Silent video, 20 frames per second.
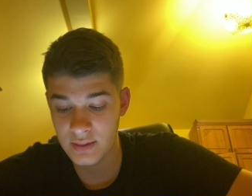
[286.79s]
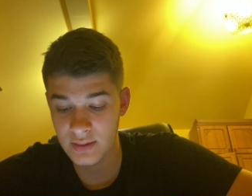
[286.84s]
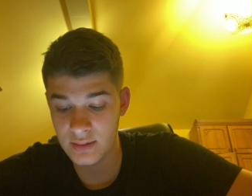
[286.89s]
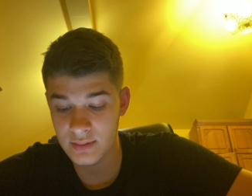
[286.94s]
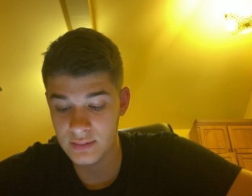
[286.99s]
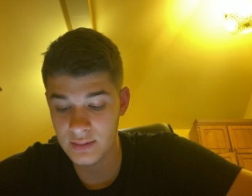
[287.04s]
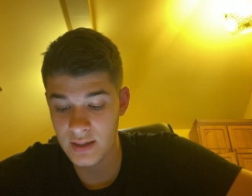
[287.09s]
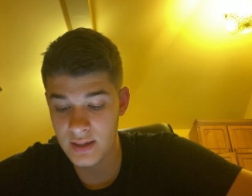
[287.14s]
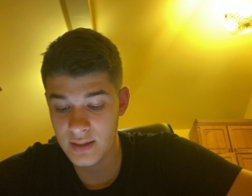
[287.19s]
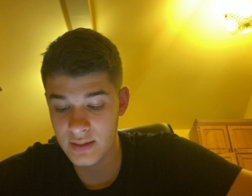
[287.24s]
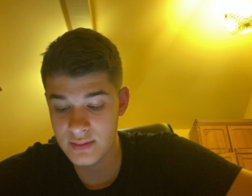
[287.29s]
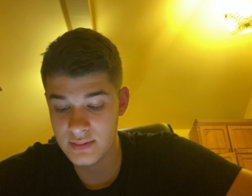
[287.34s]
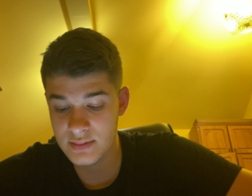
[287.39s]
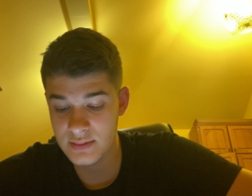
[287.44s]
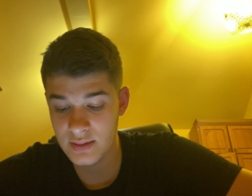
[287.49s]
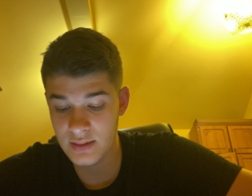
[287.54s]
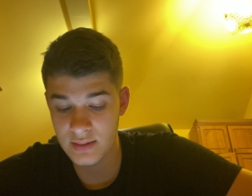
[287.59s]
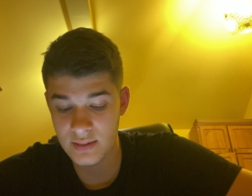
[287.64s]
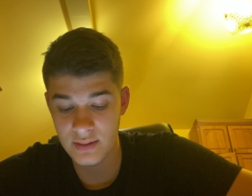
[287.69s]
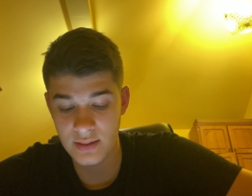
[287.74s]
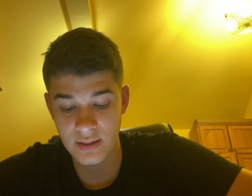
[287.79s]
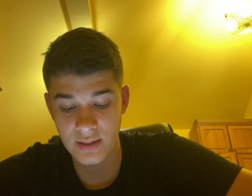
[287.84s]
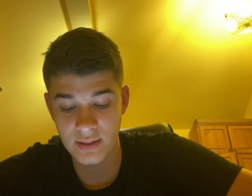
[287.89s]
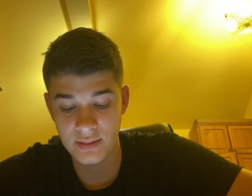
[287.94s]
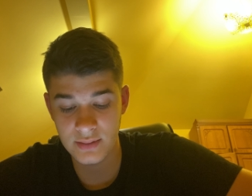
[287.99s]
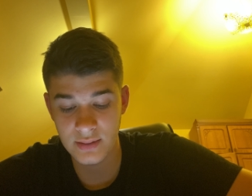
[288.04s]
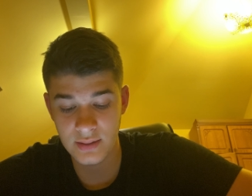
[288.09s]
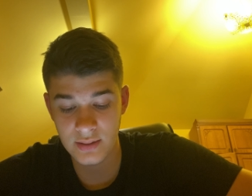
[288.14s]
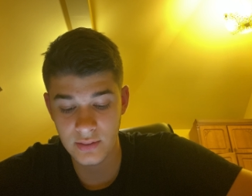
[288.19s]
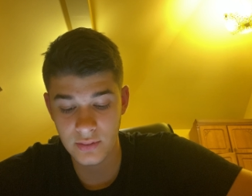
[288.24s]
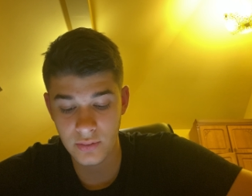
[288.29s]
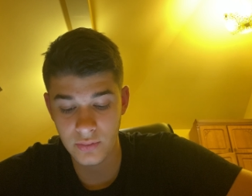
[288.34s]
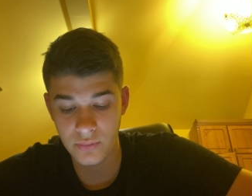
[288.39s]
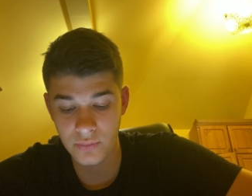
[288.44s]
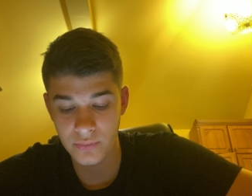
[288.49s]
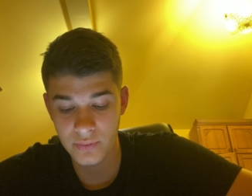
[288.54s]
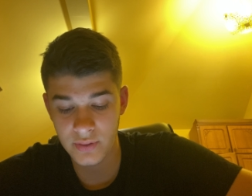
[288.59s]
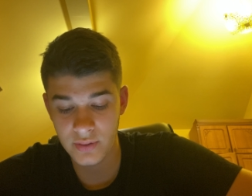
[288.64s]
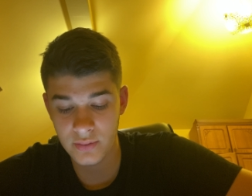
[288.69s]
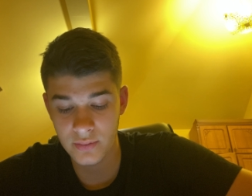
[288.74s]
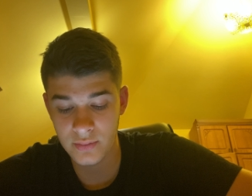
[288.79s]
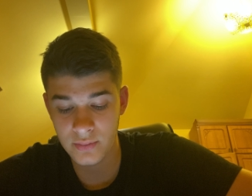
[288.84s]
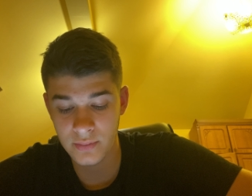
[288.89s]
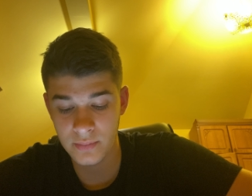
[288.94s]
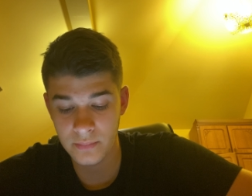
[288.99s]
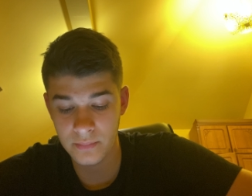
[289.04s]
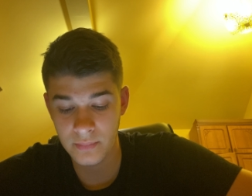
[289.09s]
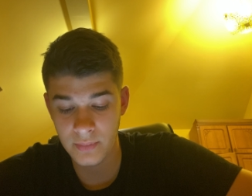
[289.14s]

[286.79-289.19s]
Illinois, Indiana, Ohio,